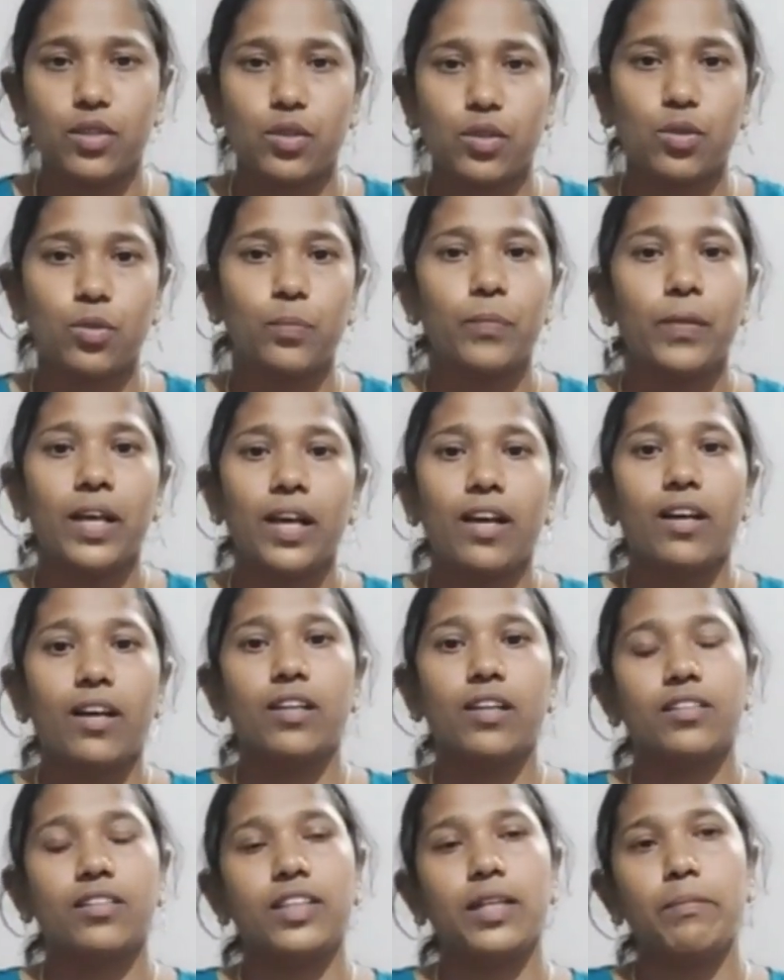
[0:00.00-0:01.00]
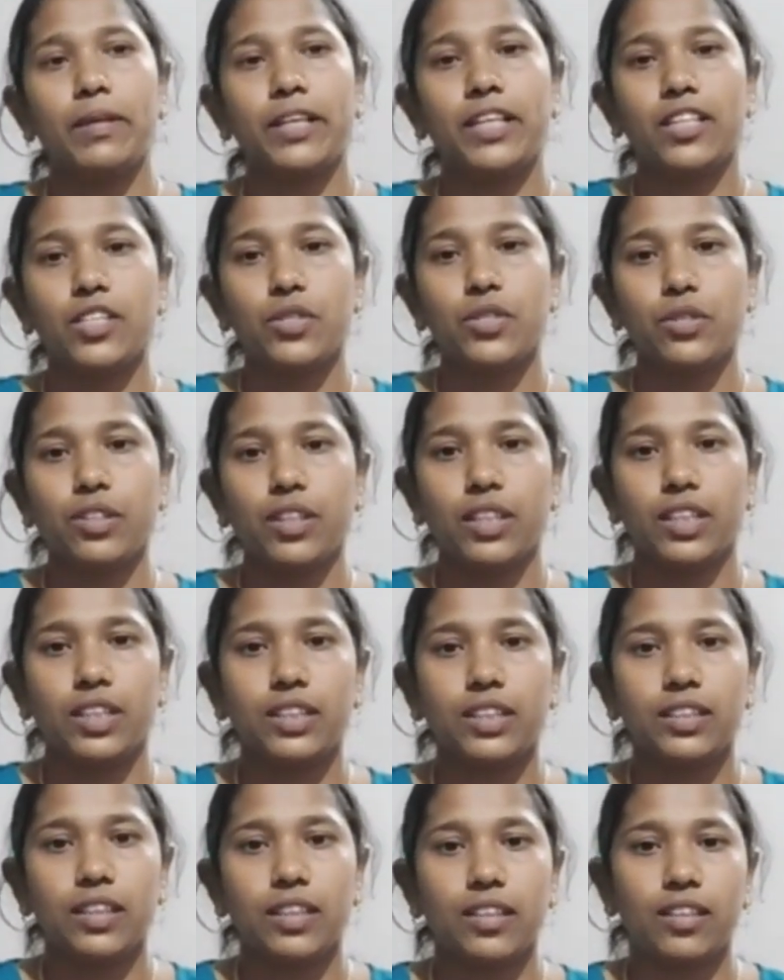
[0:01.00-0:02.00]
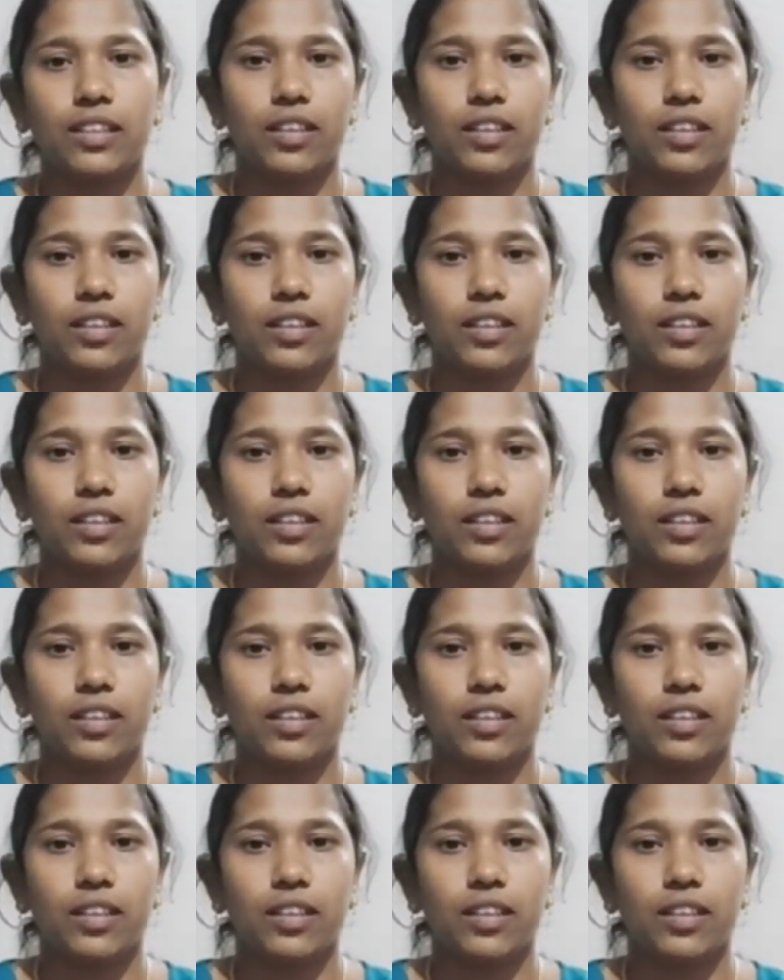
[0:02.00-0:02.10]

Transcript: So they make us to learn